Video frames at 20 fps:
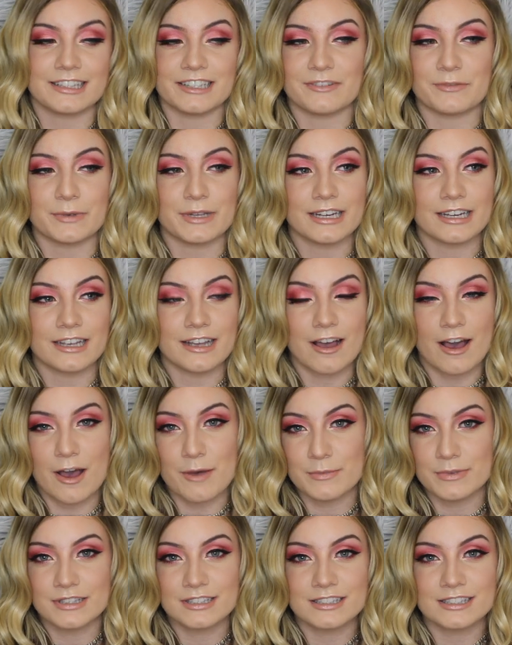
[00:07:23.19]
Leave me any
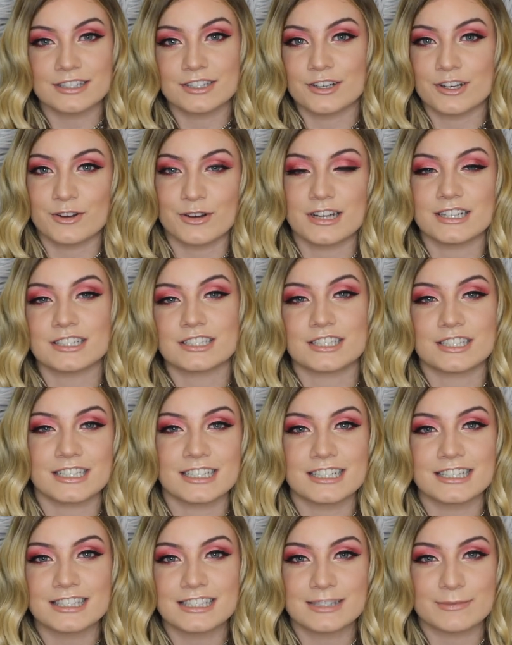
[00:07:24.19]
comments or
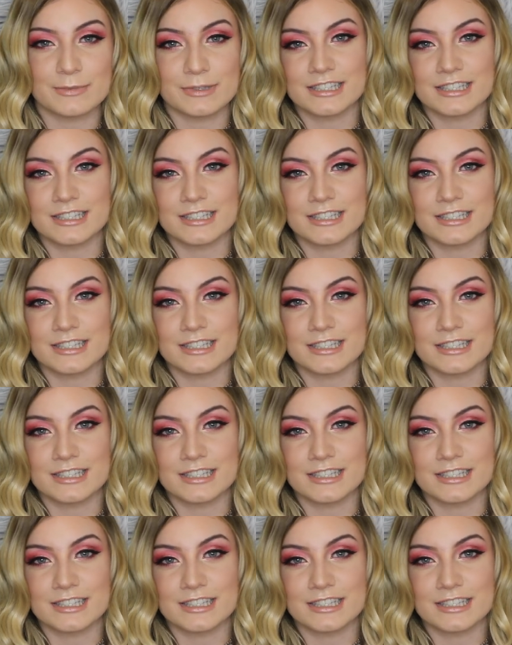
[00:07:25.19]
questions.